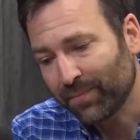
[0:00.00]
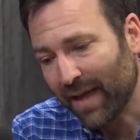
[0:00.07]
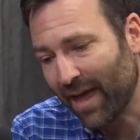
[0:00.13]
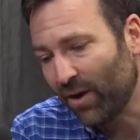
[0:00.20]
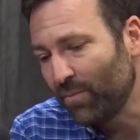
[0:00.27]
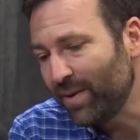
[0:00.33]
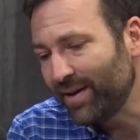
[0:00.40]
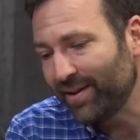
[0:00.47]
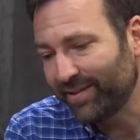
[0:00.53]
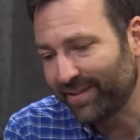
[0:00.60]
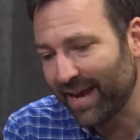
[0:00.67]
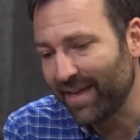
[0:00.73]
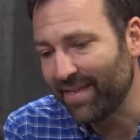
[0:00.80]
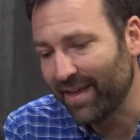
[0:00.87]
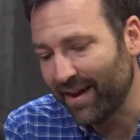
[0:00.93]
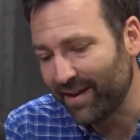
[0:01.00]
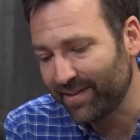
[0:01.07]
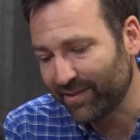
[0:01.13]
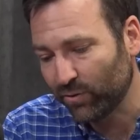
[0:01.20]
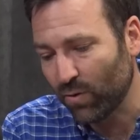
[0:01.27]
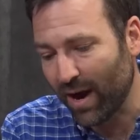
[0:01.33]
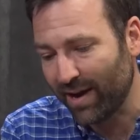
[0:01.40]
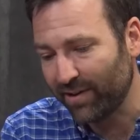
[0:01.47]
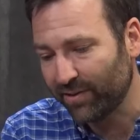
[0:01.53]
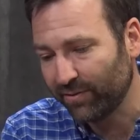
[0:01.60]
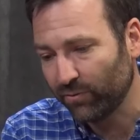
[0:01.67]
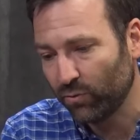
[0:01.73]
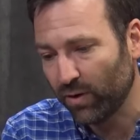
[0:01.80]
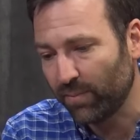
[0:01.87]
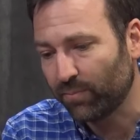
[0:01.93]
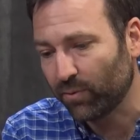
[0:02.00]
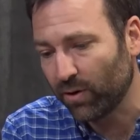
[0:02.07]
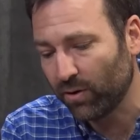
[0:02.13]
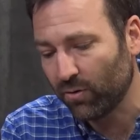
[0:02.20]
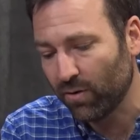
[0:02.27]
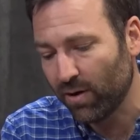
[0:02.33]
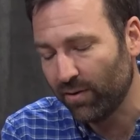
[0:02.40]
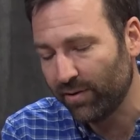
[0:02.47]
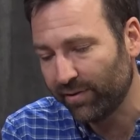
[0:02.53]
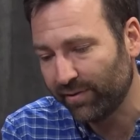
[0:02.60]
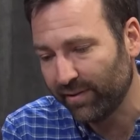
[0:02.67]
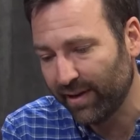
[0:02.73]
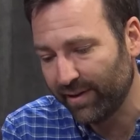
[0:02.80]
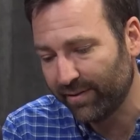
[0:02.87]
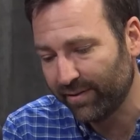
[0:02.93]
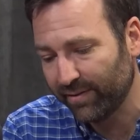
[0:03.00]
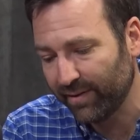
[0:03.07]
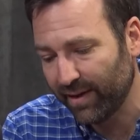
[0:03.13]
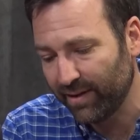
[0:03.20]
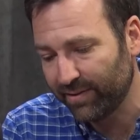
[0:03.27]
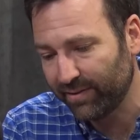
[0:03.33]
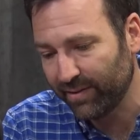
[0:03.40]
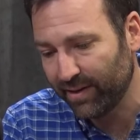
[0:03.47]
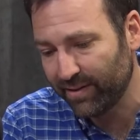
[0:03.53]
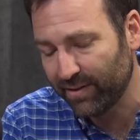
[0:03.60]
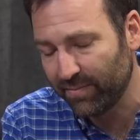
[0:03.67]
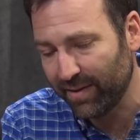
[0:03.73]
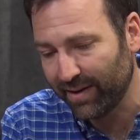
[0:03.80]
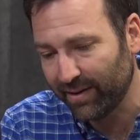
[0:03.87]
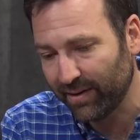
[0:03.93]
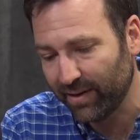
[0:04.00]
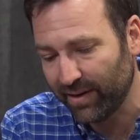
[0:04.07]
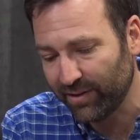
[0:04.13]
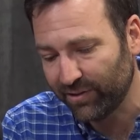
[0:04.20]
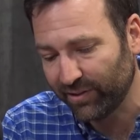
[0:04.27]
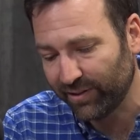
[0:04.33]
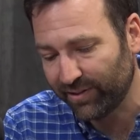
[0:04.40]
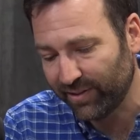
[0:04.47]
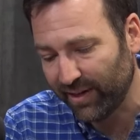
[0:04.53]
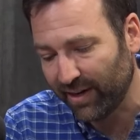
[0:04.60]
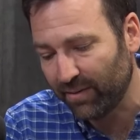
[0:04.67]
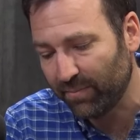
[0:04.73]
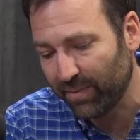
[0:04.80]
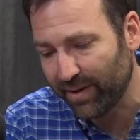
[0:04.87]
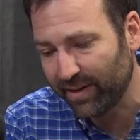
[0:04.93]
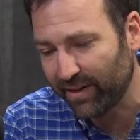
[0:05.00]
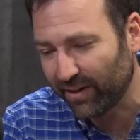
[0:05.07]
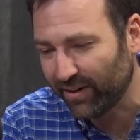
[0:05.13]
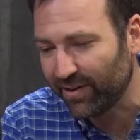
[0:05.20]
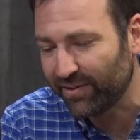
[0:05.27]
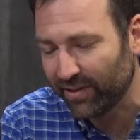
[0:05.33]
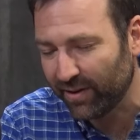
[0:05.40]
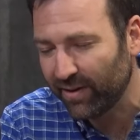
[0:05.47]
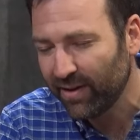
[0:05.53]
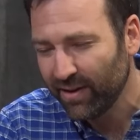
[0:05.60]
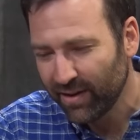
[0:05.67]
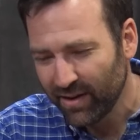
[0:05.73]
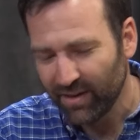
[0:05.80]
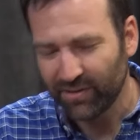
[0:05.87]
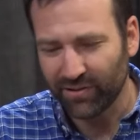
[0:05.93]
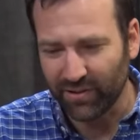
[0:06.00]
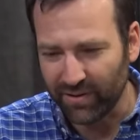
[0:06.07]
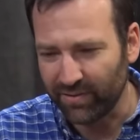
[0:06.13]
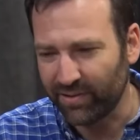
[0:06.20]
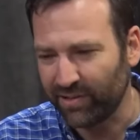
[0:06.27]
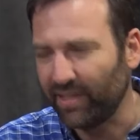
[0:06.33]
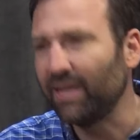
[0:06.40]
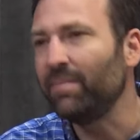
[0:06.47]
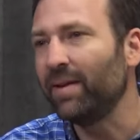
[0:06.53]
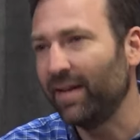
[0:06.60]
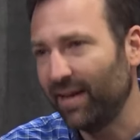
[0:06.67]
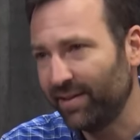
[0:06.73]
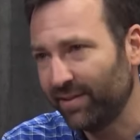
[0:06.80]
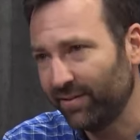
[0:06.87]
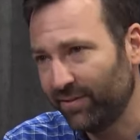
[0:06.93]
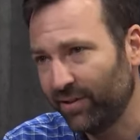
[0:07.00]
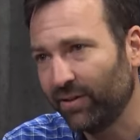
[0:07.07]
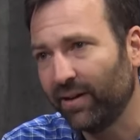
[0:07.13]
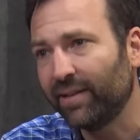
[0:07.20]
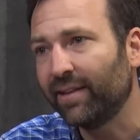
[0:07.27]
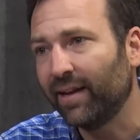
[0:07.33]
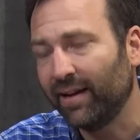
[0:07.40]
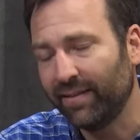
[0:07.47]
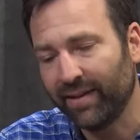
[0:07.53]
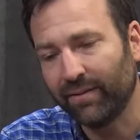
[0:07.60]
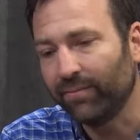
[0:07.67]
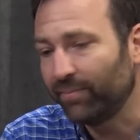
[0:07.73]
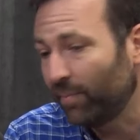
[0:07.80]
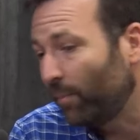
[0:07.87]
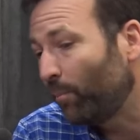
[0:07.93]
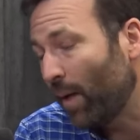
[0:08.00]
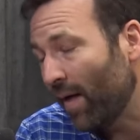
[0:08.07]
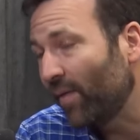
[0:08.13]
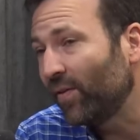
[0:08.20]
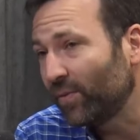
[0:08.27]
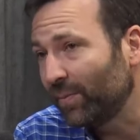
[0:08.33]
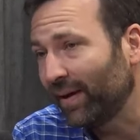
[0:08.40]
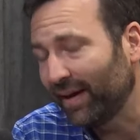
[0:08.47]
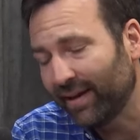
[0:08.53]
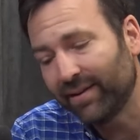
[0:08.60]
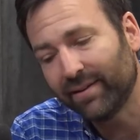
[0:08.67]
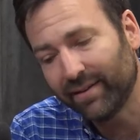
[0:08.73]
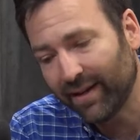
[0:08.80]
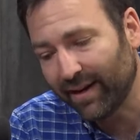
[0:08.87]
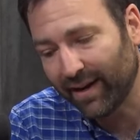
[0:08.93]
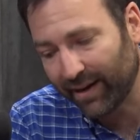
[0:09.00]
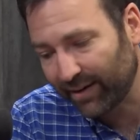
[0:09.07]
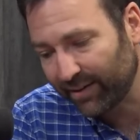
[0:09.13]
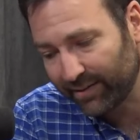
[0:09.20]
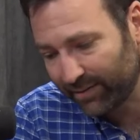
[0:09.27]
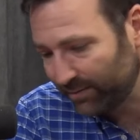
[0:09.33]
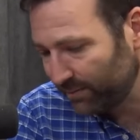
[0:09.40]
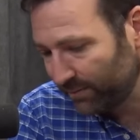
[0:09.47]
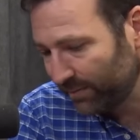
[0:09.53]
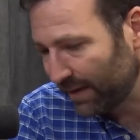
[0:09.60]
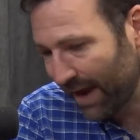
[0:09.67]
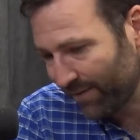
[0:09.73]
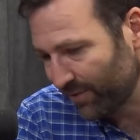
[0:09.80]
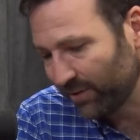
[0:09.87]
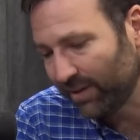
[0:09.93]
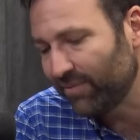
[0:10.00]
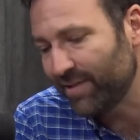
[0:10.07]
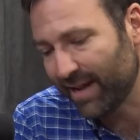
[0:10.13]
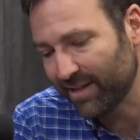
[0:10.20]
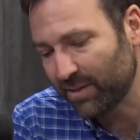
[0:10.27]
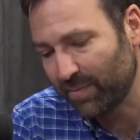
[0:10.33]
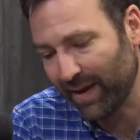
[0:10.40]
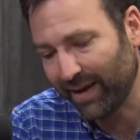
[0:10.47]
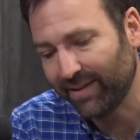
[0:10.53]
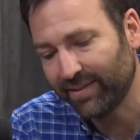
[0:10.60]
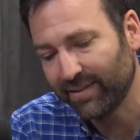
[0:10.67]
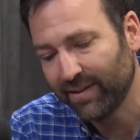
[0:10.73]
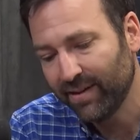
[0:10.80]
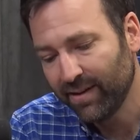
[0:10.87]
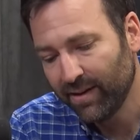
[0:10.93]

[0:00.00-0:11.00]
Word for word: I don't mean to say that it is quite as quid pro quo as, as, as, as it may initially seem, but there is a certain seaminess to it that, that bothers me, and, and I have to live in that space.